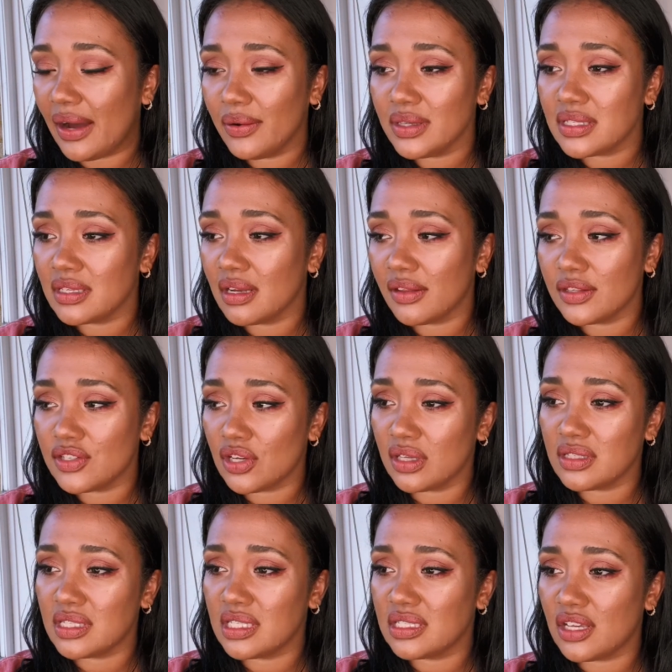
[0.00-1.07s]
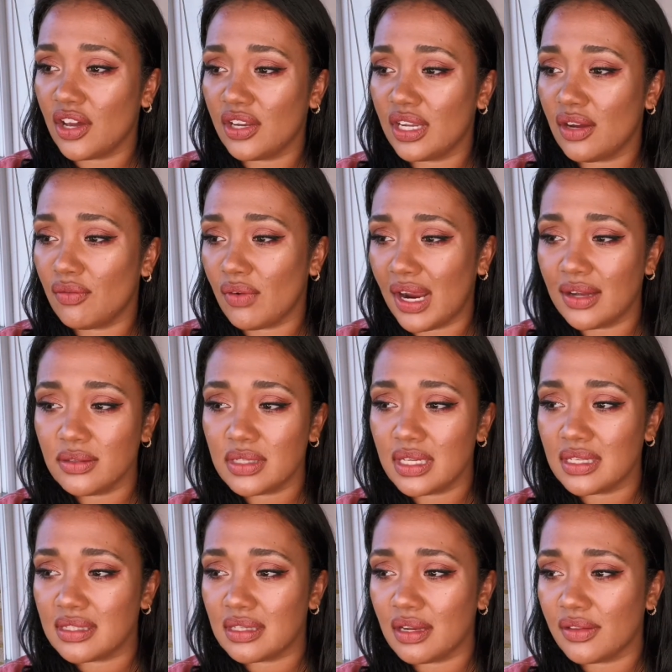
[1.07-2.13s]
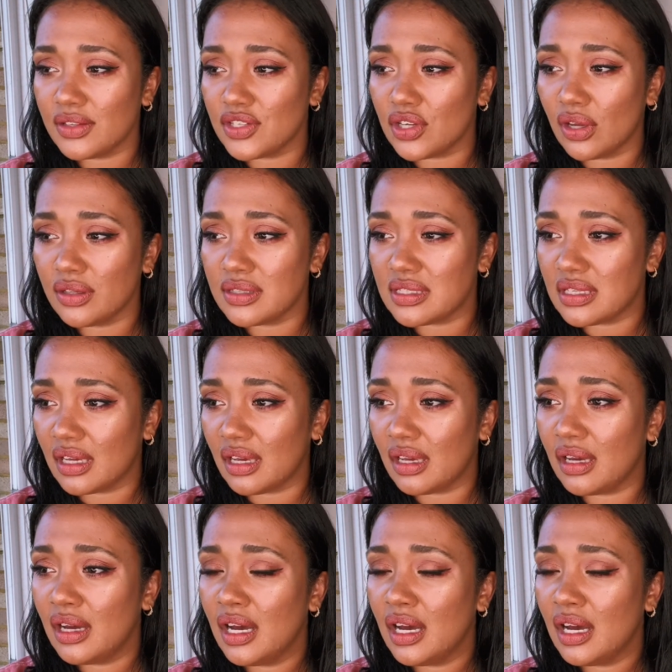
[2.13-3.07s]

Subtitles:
it's another chance to turn it around, and it's another chance to